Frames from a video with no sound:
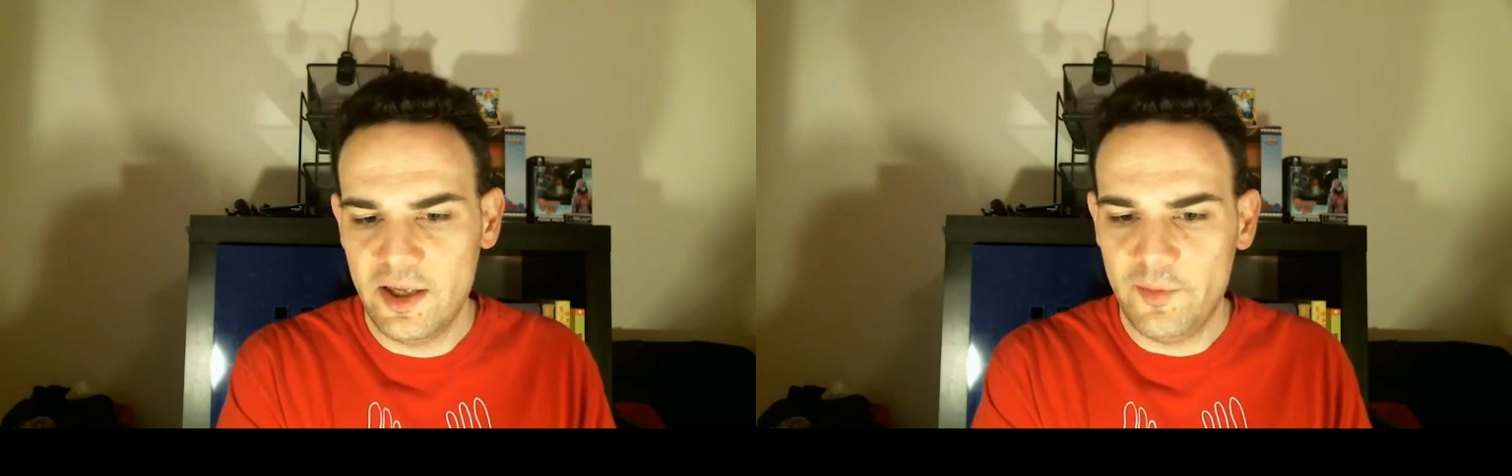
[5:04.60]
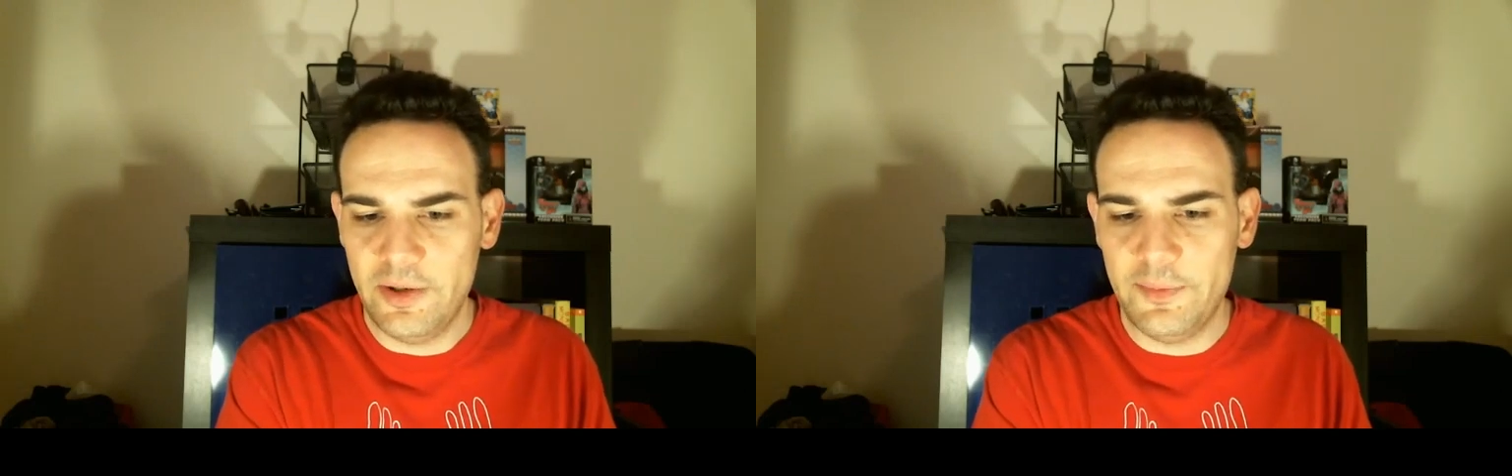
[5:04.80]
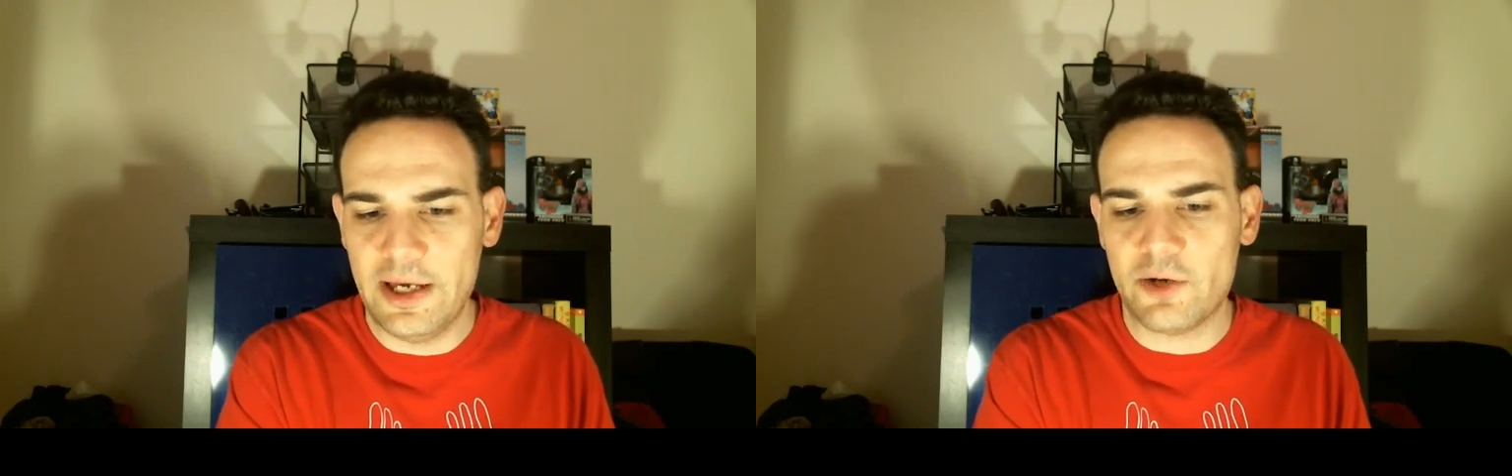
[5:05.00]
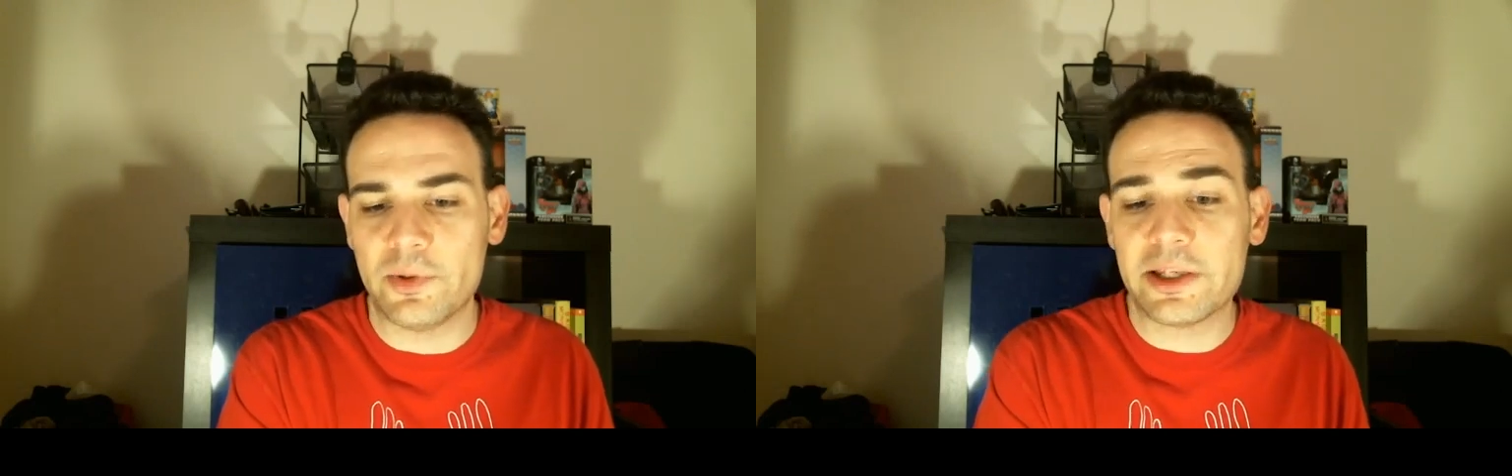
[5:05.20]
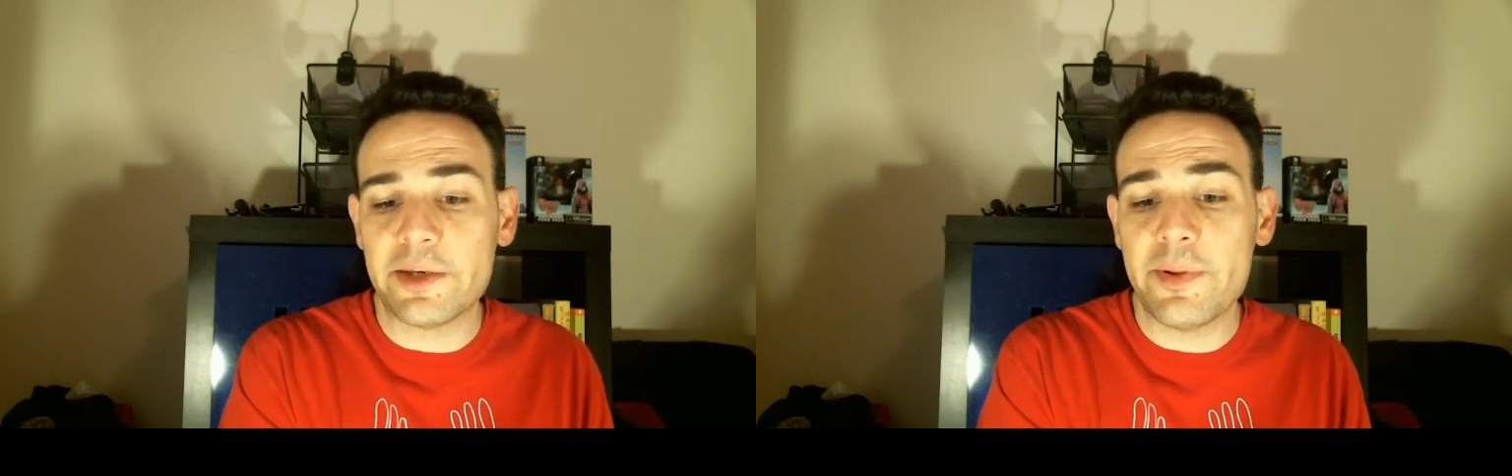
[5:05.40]
payback when
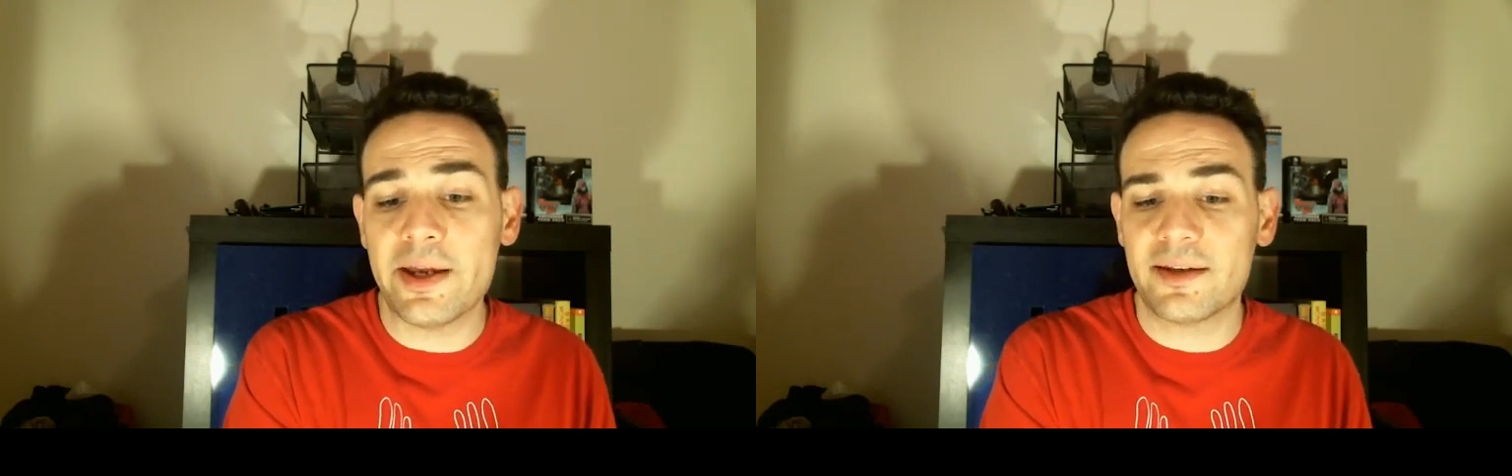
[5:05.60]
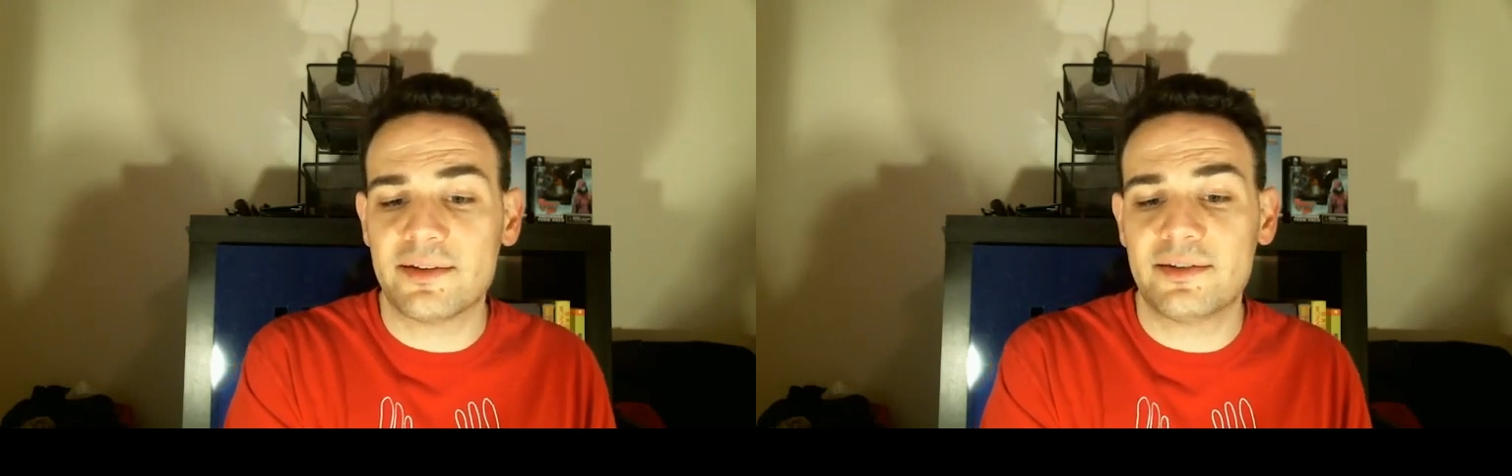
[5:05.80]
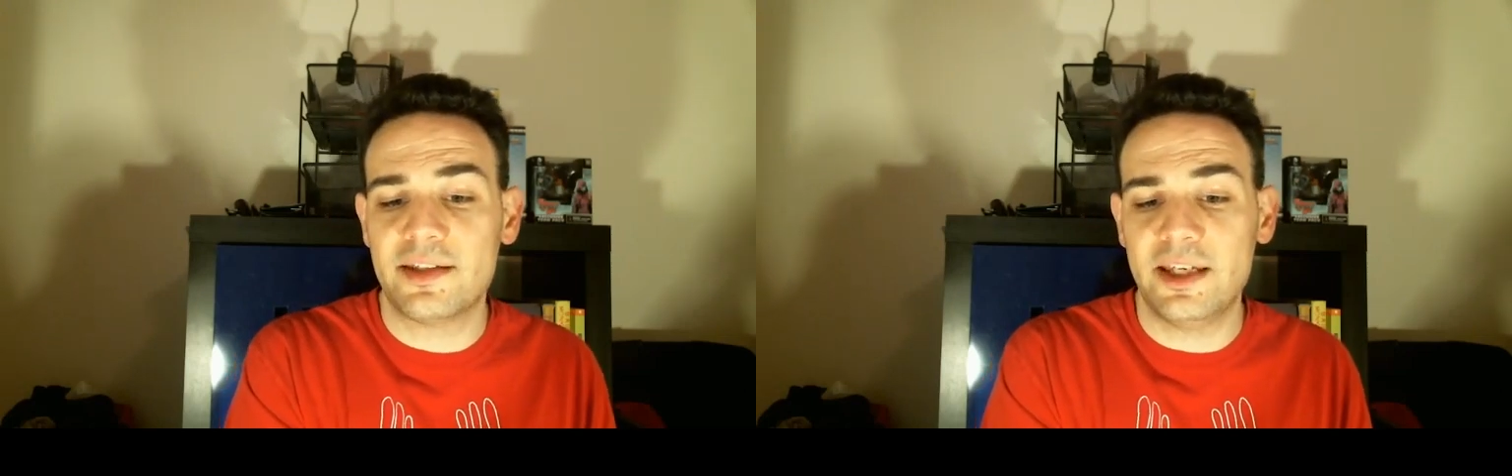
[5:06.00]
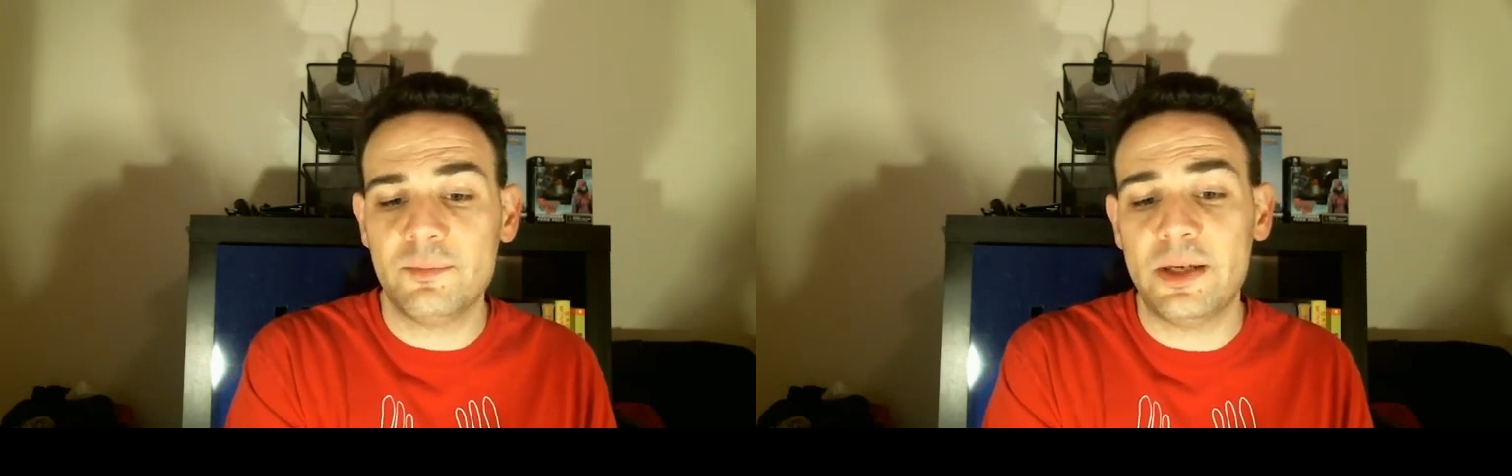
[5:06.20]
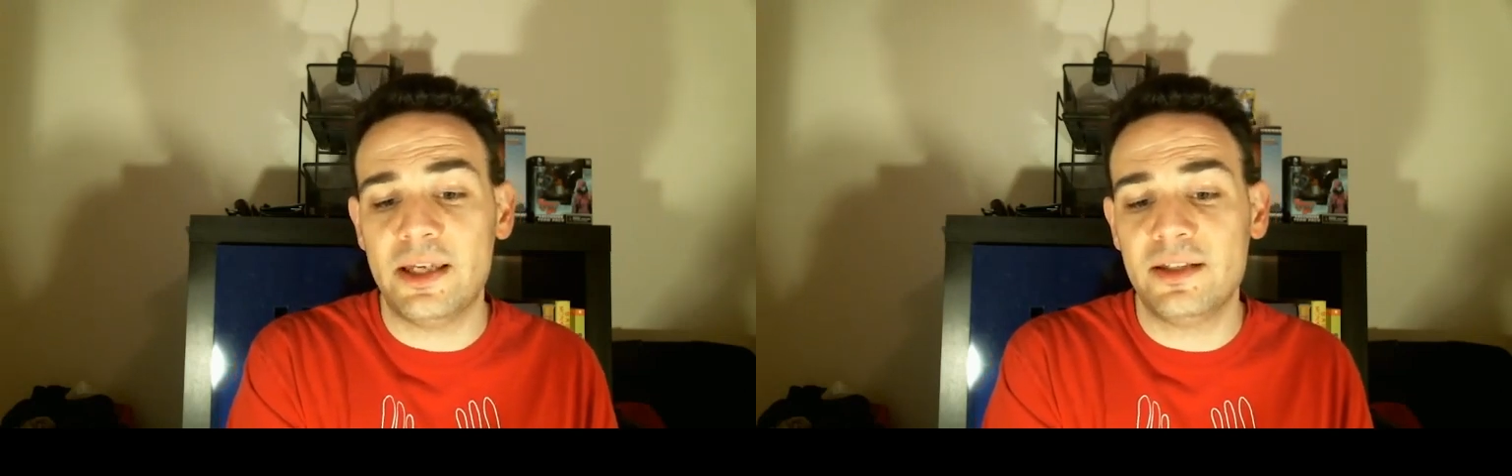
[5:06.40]
Kingpin
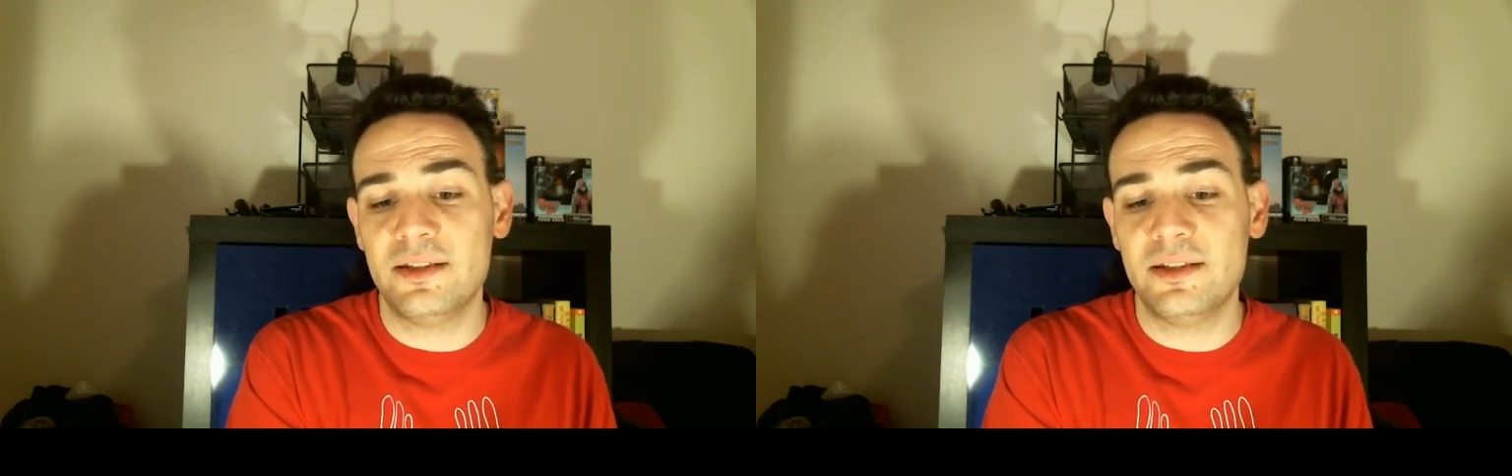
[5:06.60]
Kingpin